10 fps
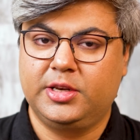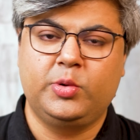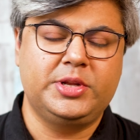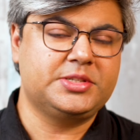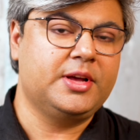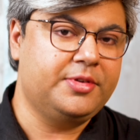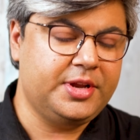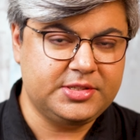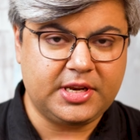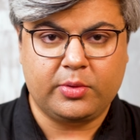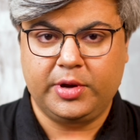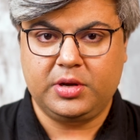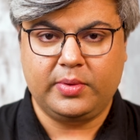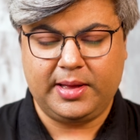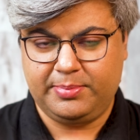New discoveries are going
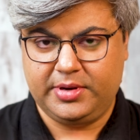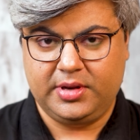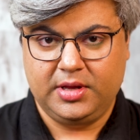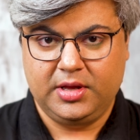to happen.